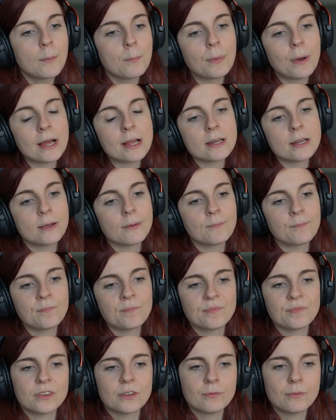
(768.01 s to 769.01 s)
But
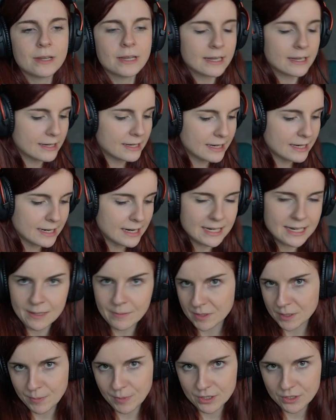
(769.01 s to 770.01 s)
we need a
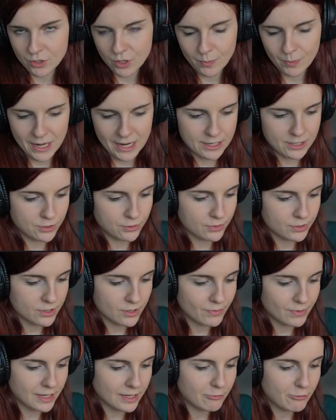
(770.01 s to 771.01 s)
namespace to apply it to.
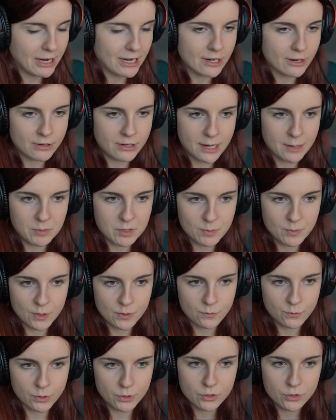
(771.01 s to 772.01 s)
So we create our
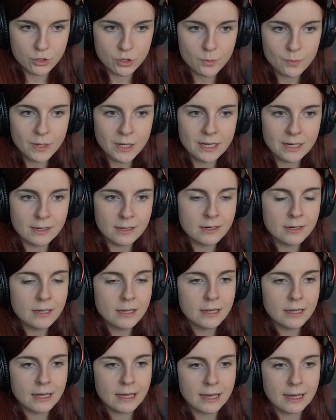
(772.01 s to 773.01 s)
namespace first. Kubectl
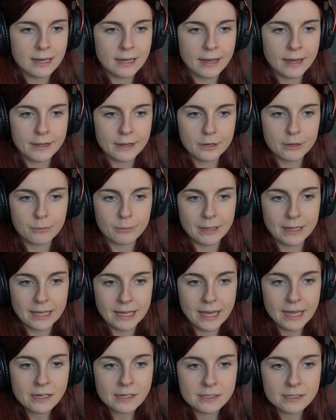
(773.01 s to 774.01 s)

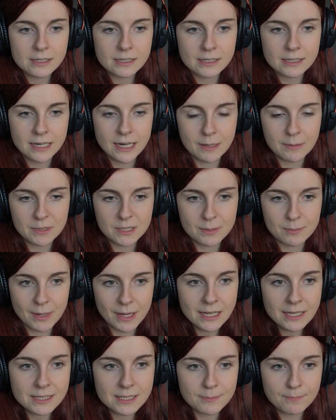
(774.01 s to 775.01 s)
create
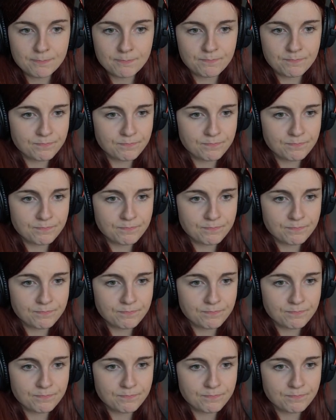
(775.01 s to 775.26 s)
namespace.